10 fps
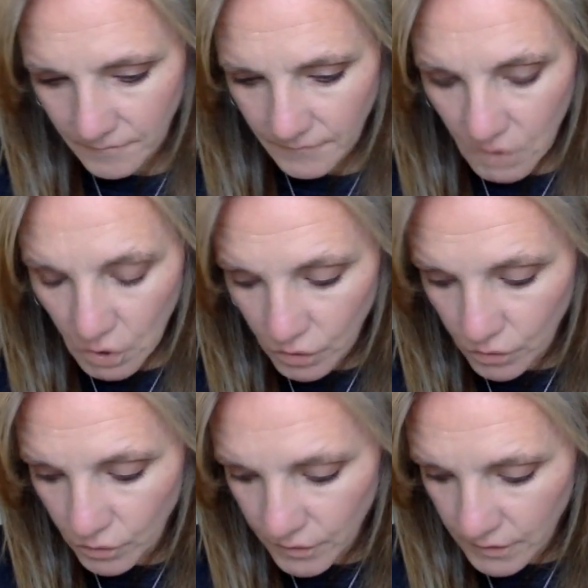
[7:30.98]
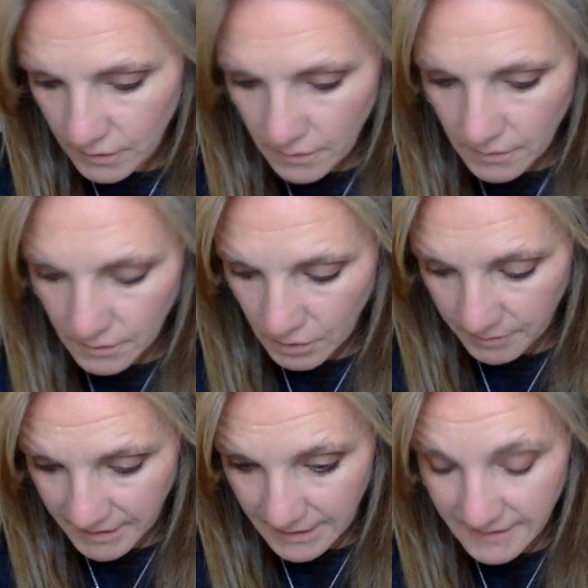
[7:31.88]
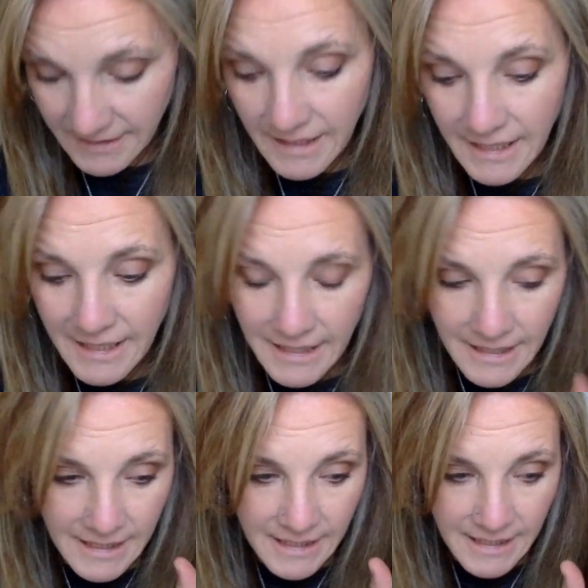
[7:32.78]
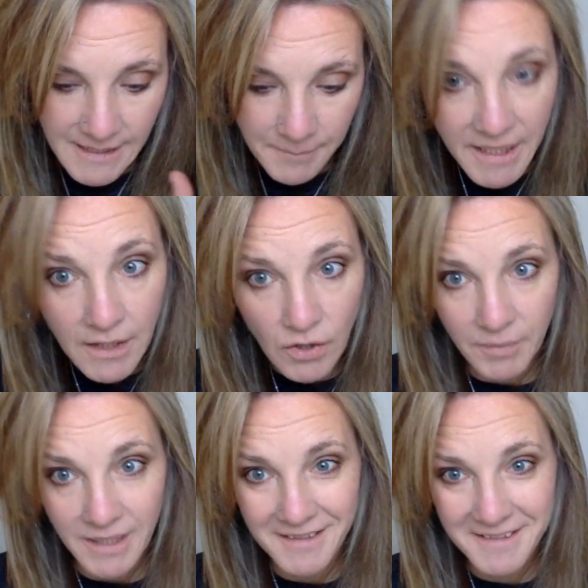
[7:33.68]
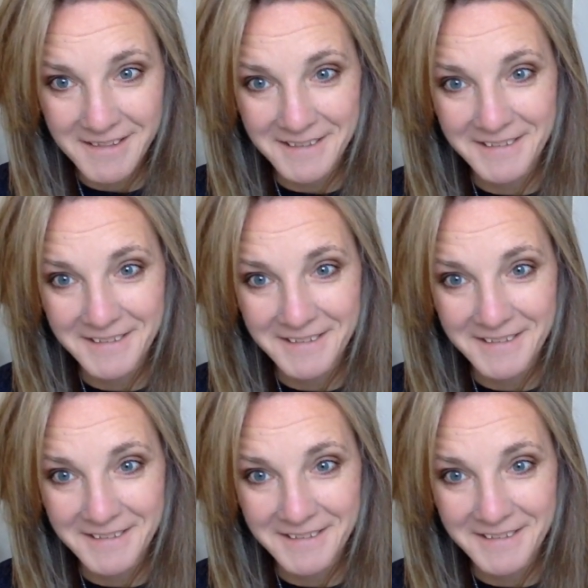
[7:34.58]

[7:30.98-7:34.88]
Choose your peace. Speak your peace.